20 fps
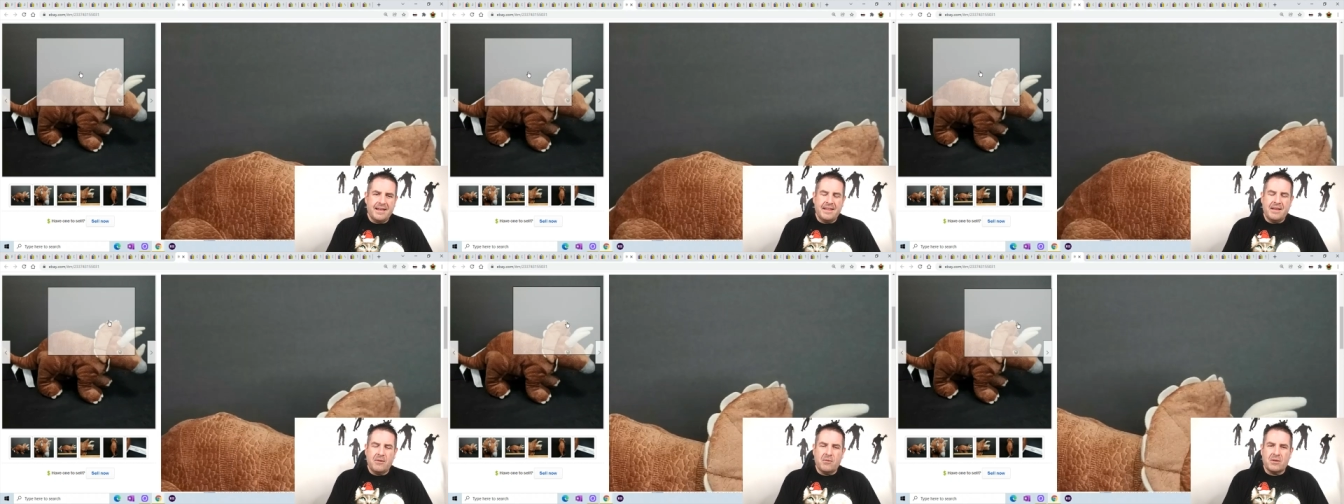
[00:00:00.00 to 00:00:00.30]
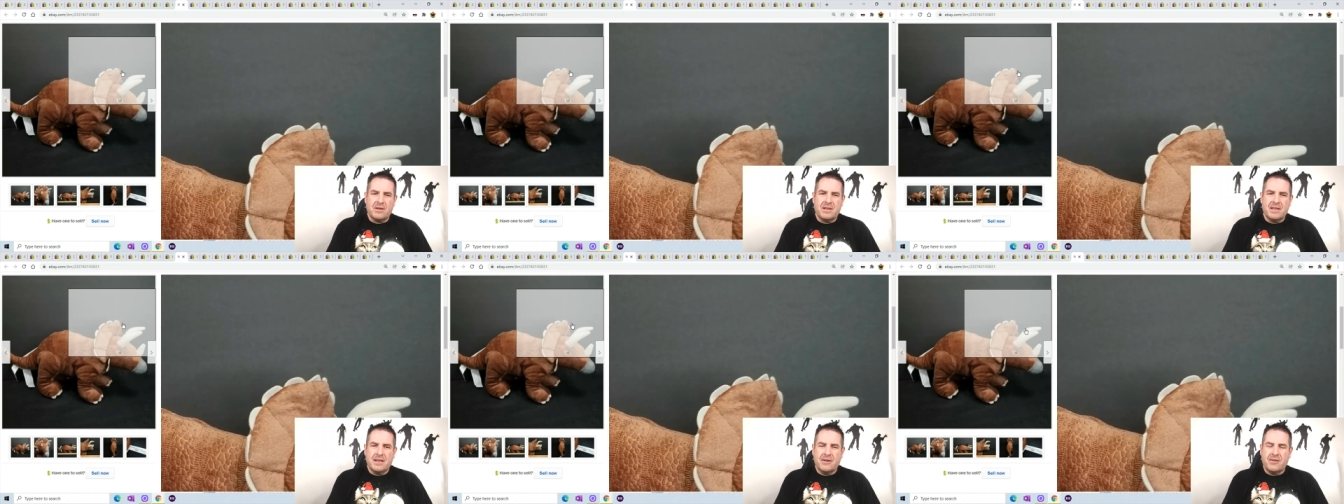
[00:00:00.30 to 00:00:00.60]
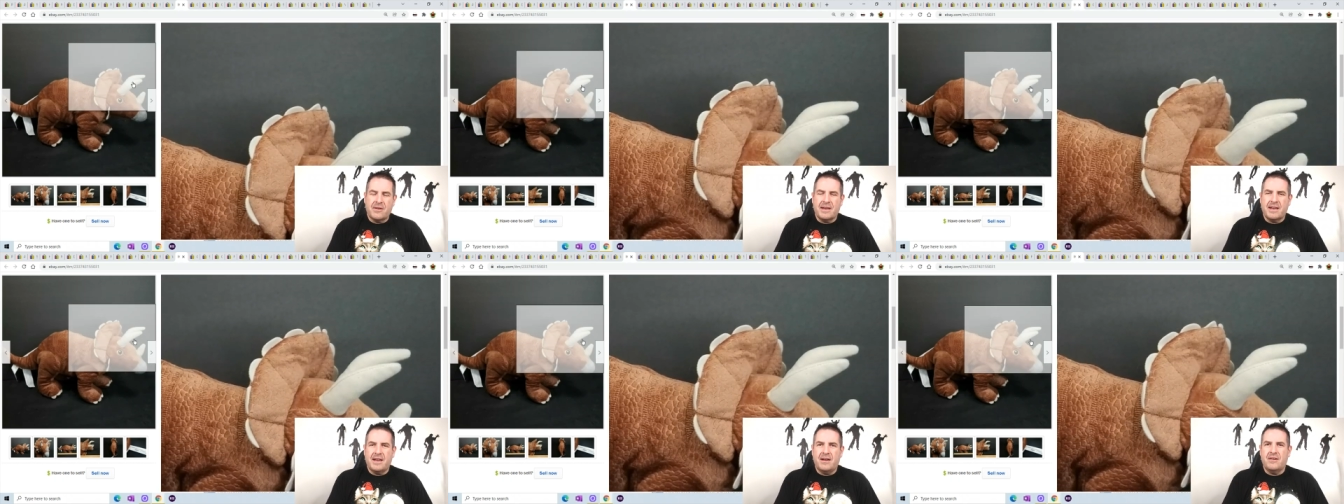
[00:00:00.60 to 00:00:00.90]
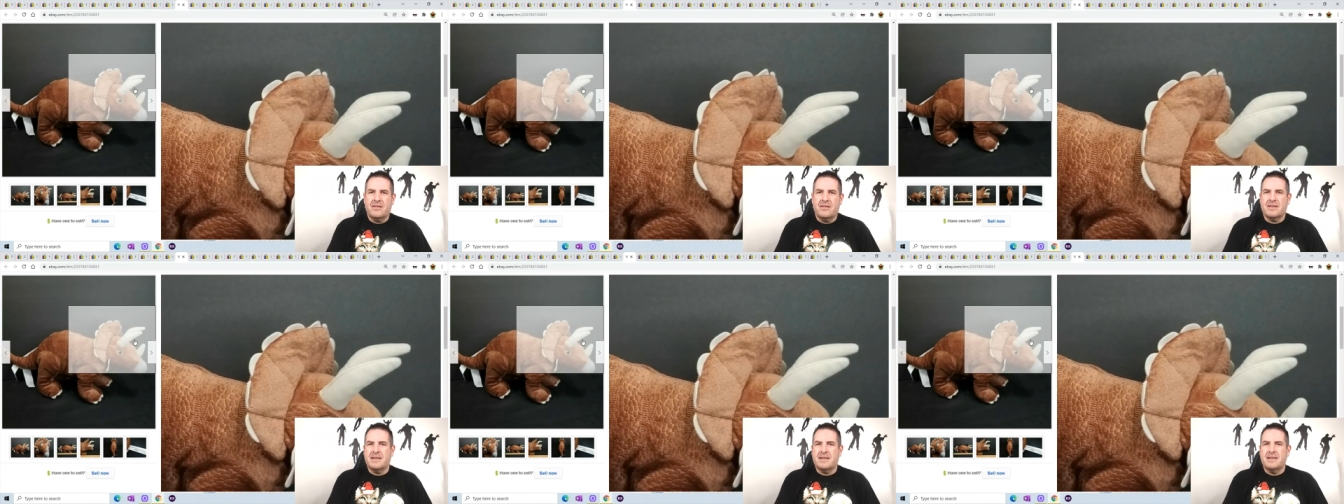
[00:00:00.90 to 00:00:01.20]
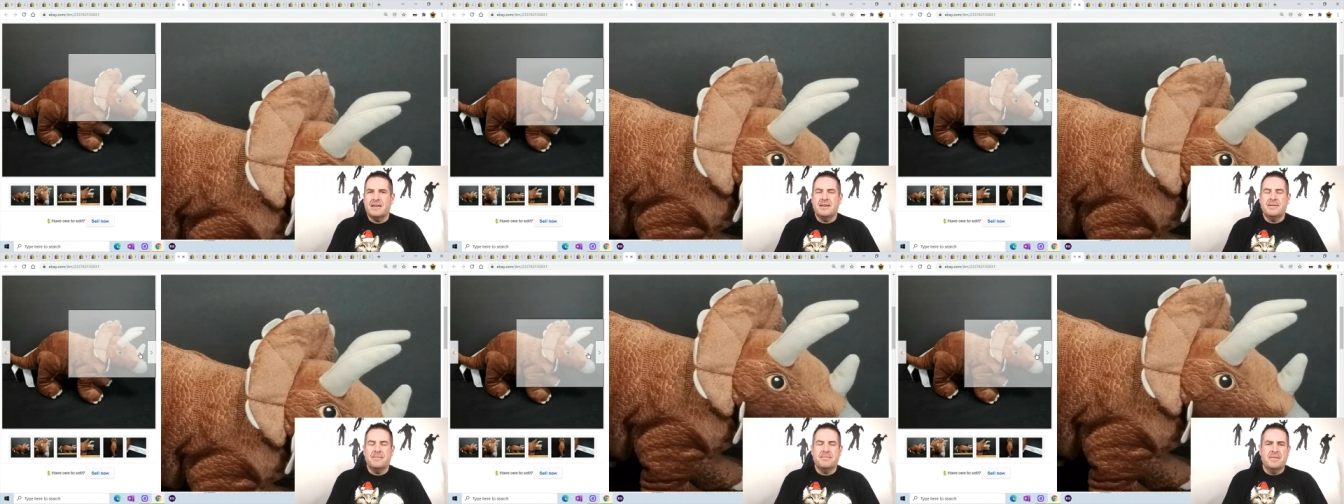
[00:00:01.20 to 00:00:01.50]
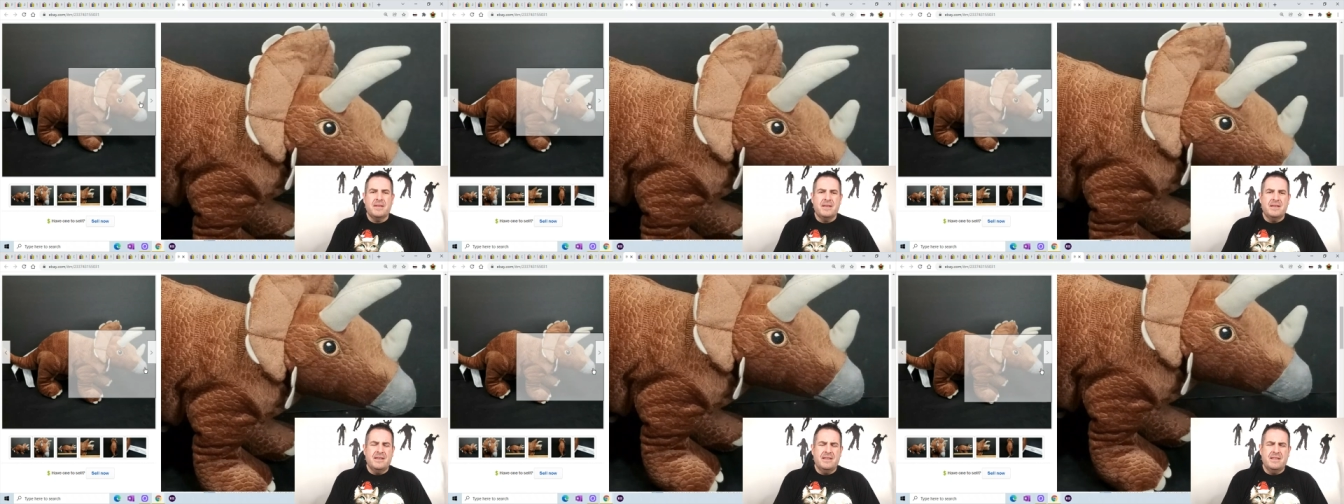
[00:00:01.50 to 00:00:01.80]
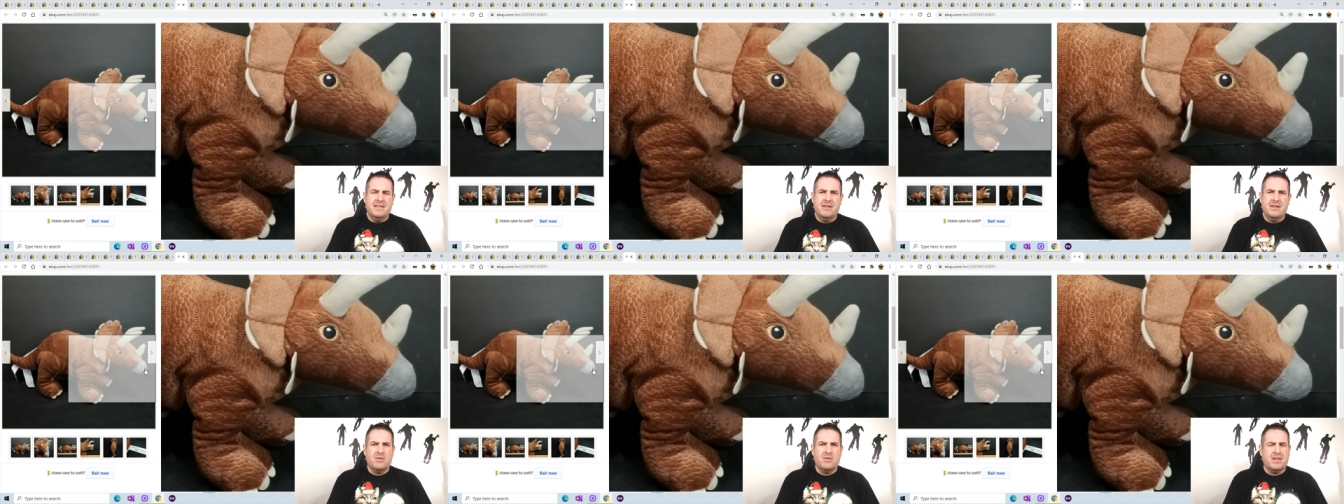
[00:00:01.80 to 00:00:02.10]
They were clearing out. Um,
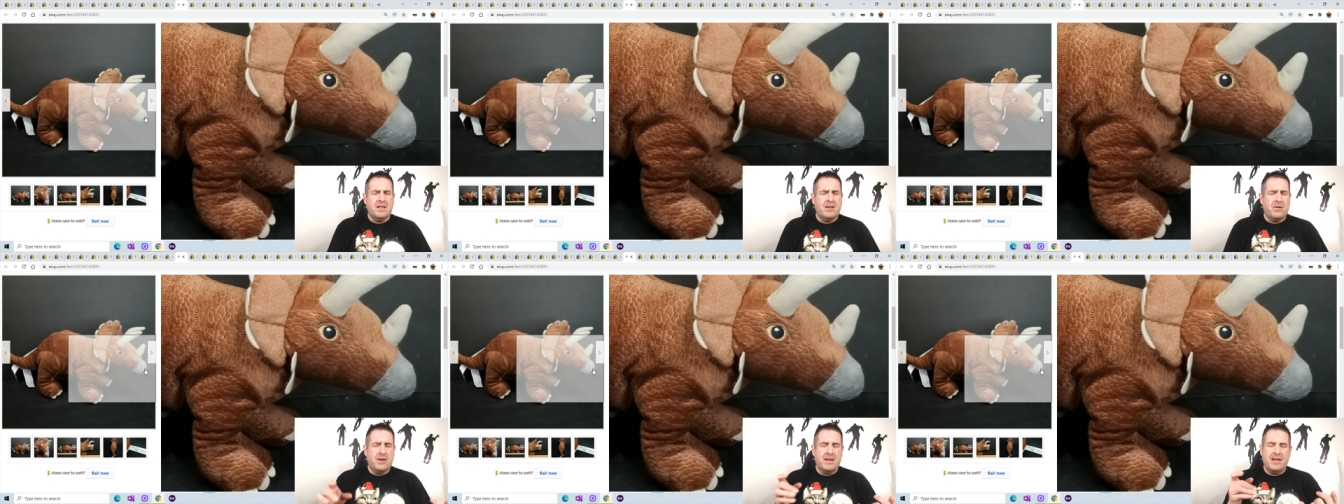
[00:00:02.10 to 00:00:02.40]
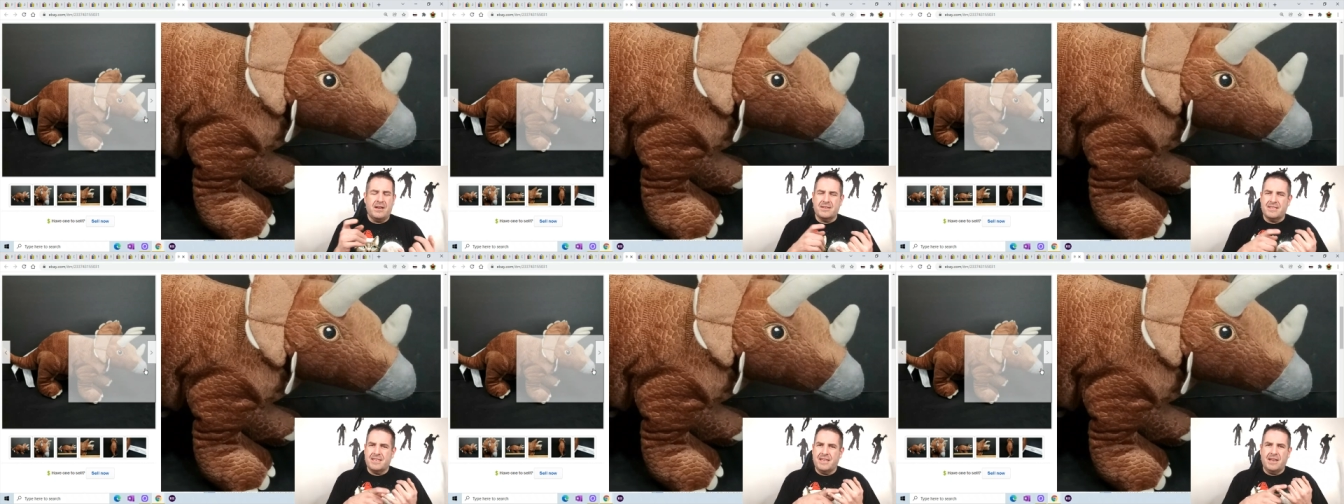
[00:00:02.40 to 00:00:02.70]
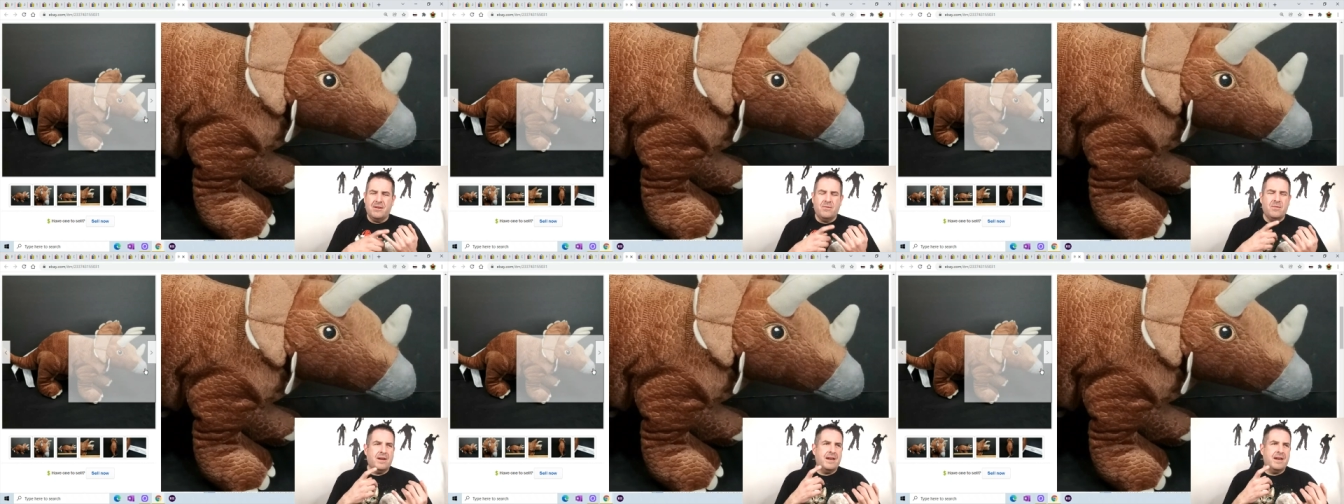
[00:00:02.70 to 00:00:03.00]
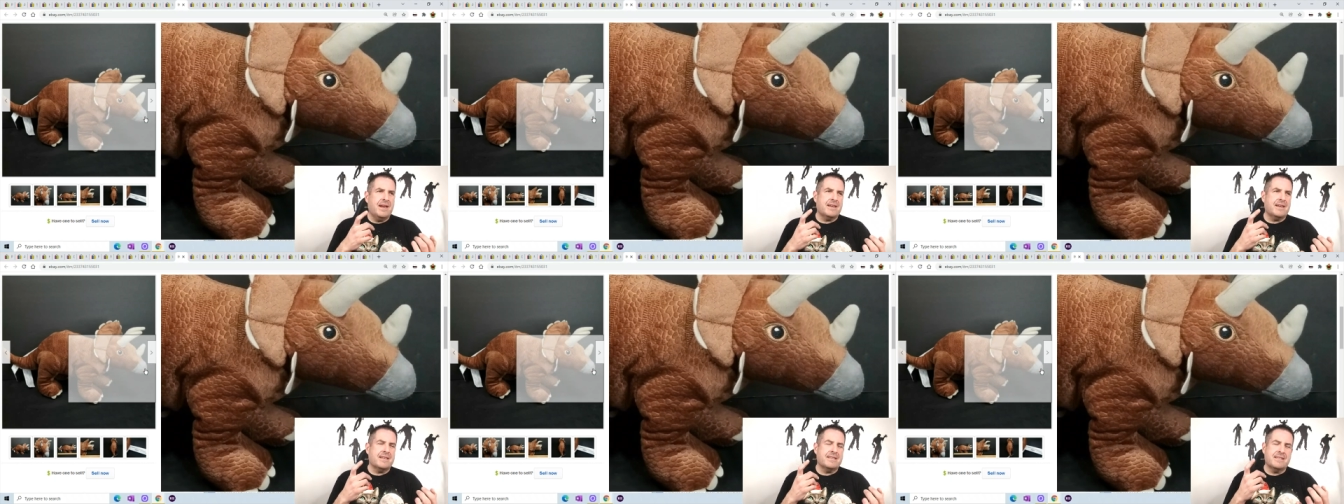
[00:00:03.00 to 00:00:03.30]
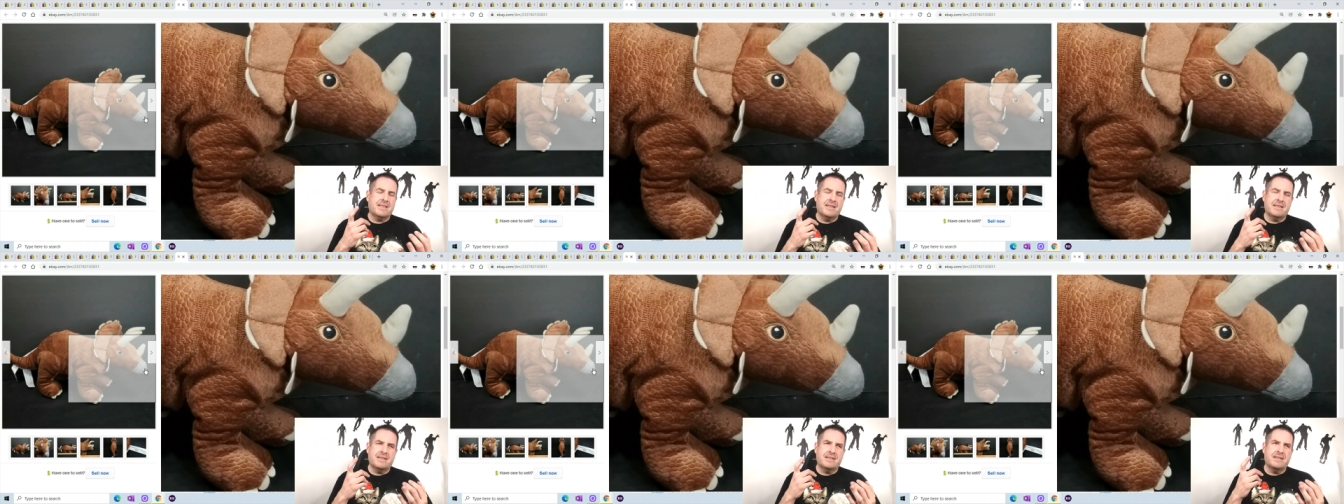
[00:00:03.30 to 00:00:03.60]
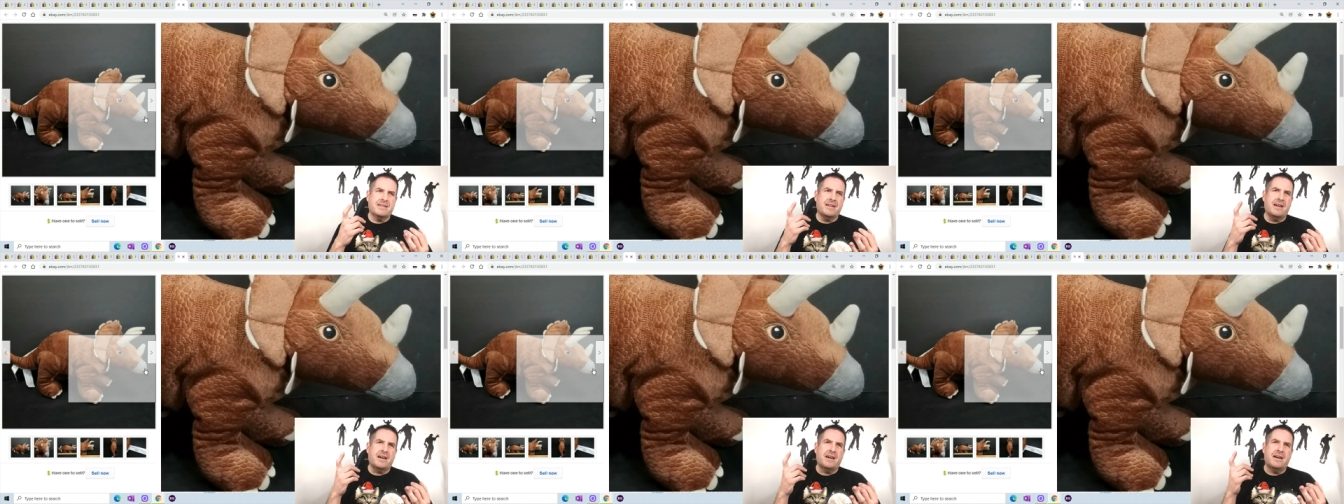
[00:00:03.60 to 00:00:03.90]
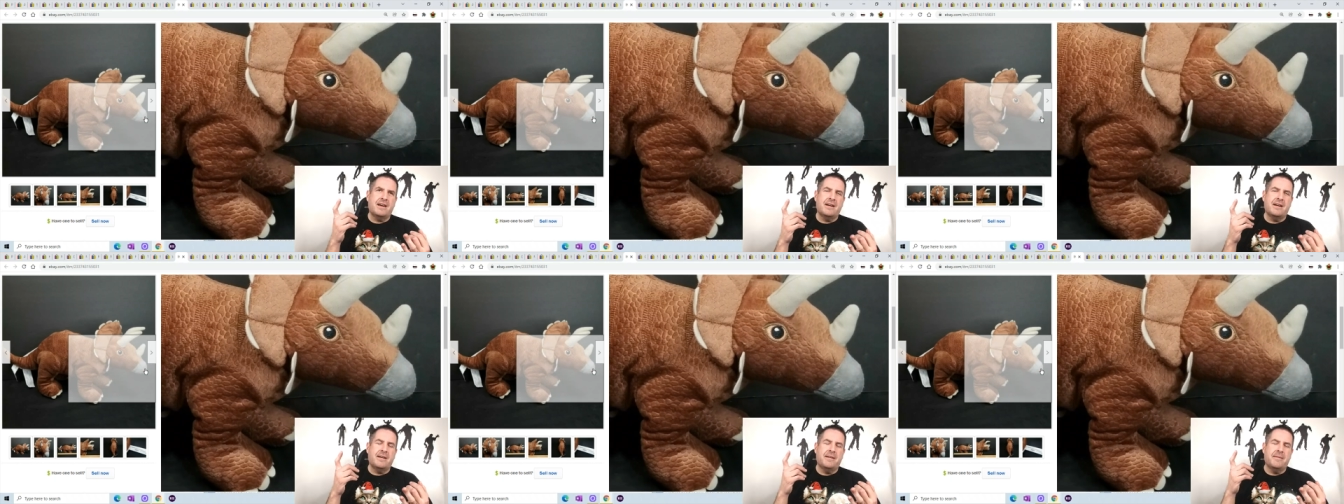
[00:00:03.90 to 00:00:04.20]
they were clearing out T-Rex and
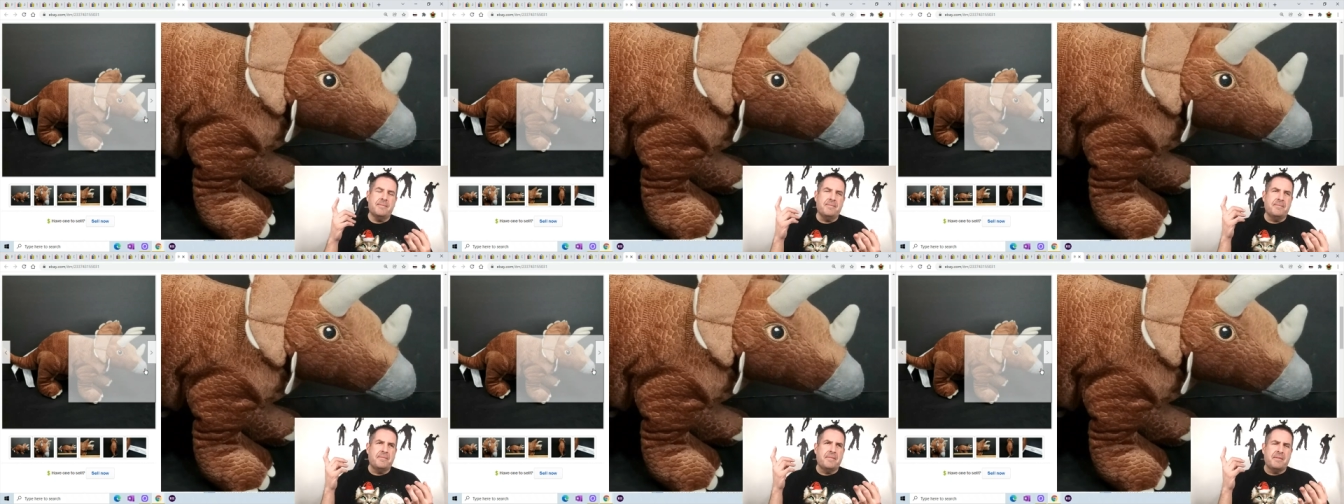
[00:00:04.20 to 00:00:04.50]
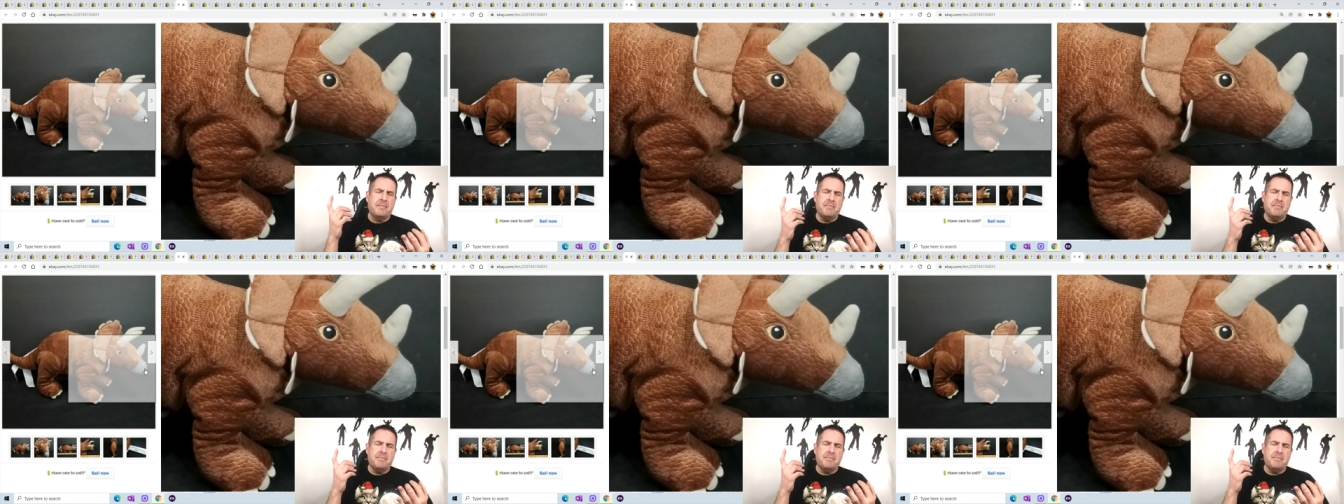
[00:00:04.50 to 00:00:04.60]
um,